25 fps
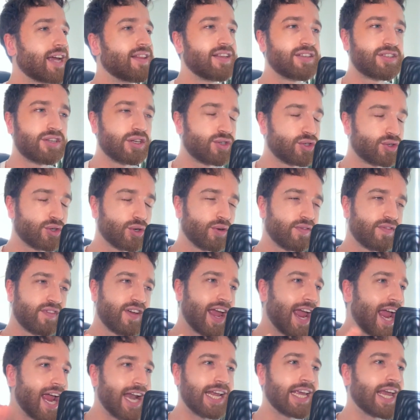and this is true
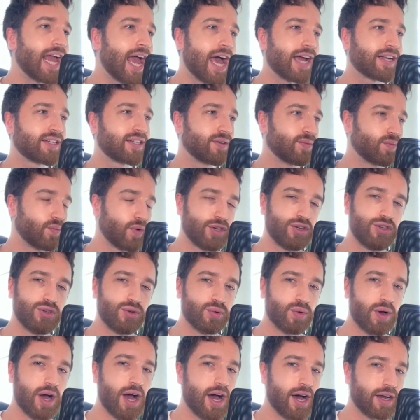for any atom when
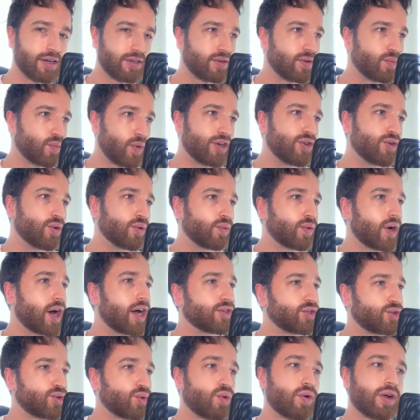you
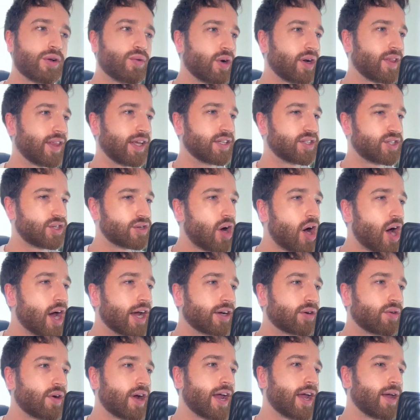are drawing one of these
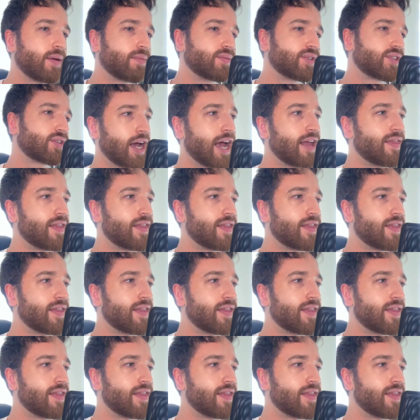diagrams.